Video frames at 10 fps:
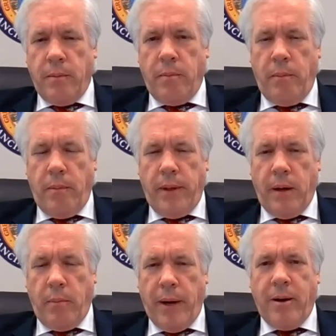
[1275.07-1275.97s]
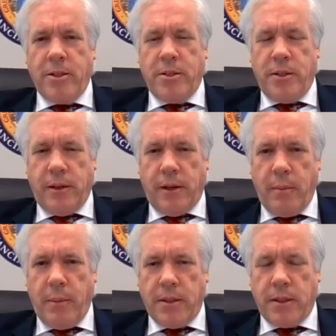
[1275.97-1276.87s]
marriages that are going
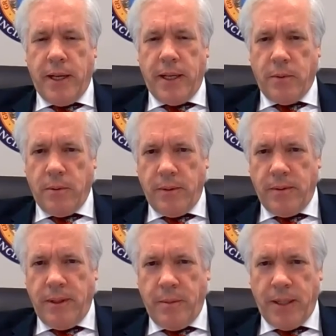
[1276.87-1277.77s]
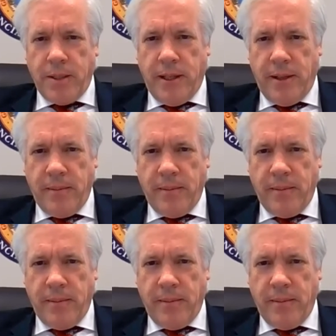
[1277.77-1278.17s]
to be successful, you might say.